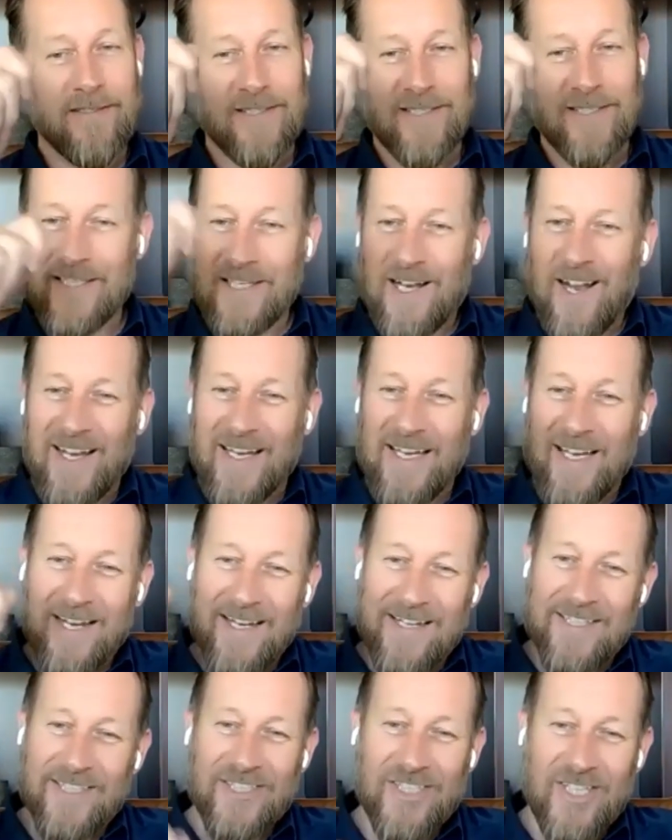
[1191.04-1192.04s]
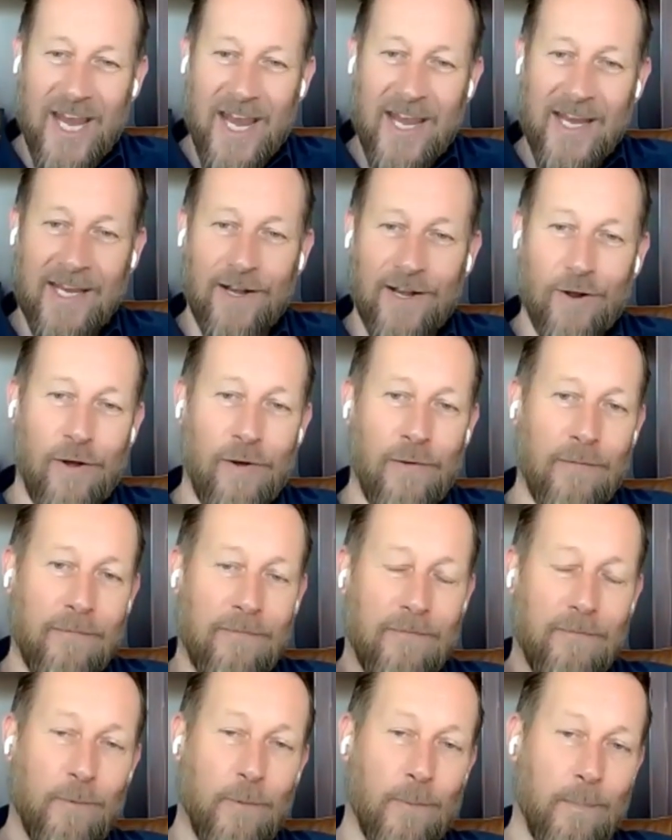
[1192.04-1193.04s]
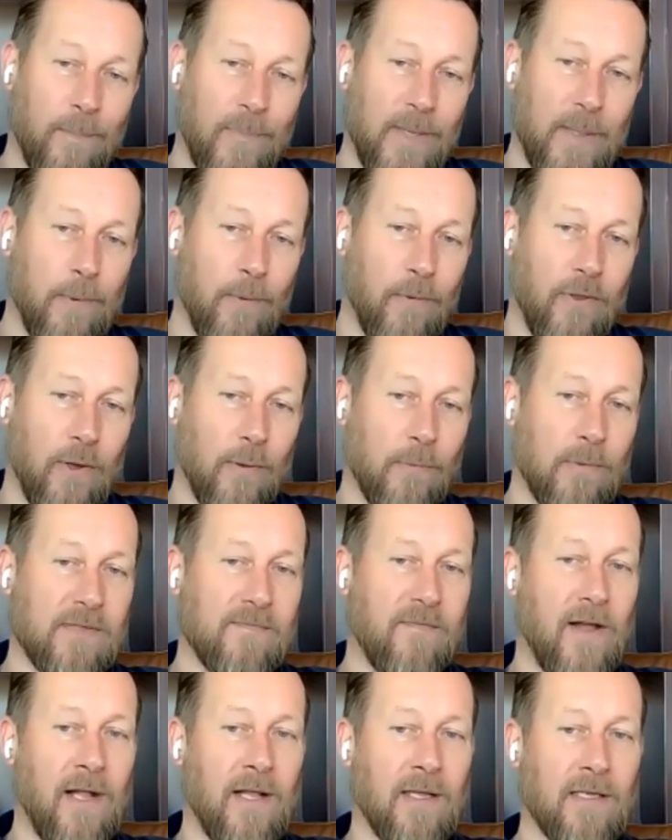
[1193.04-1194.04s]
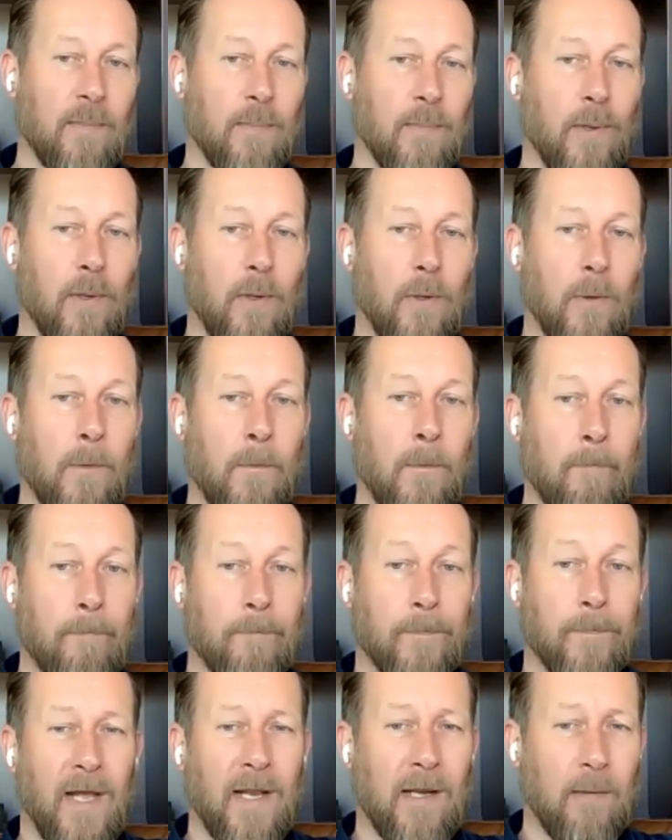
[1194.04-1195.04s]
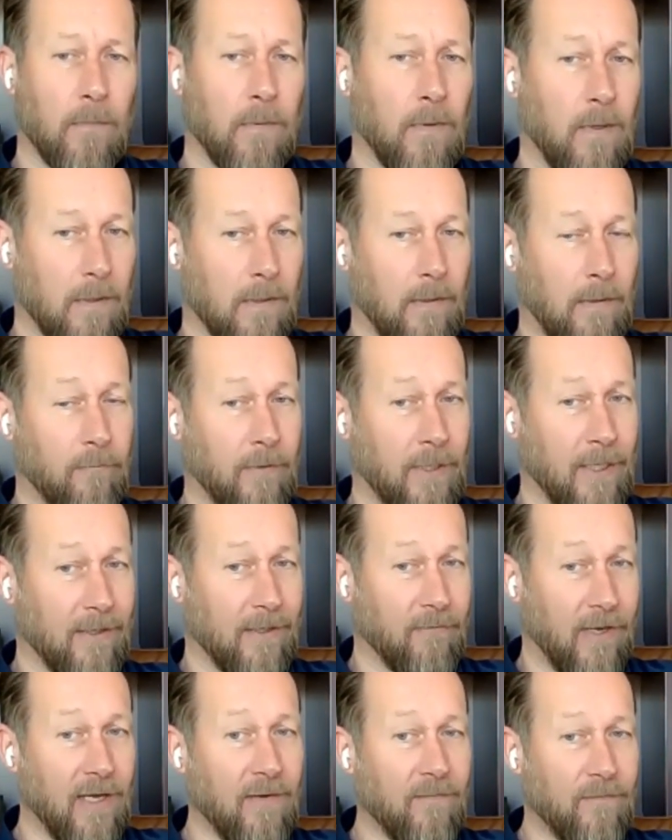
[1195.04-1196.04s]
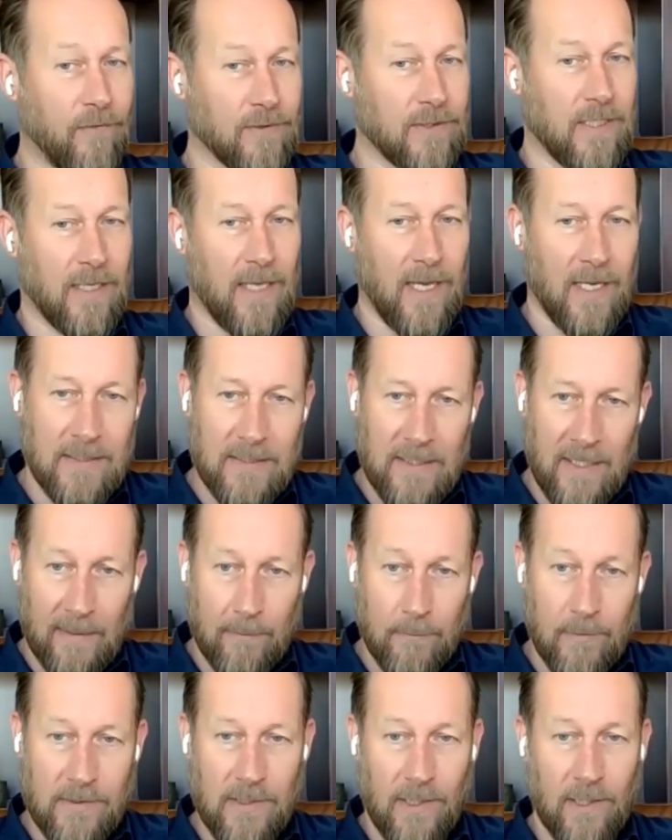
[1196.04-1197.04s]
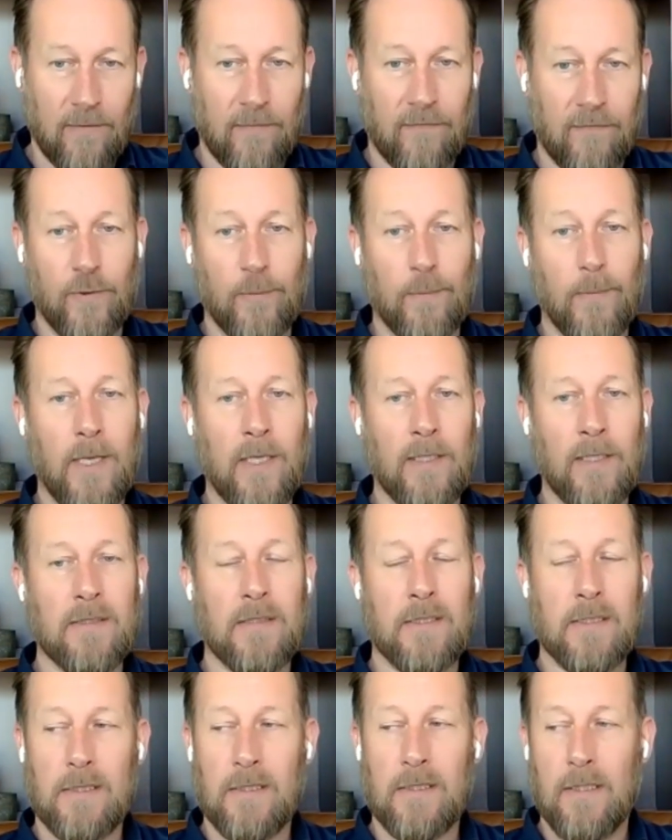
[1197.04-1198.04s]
just started kind of checking off what people thought was valuable. and I'm really grateful for that time. It's a good few months.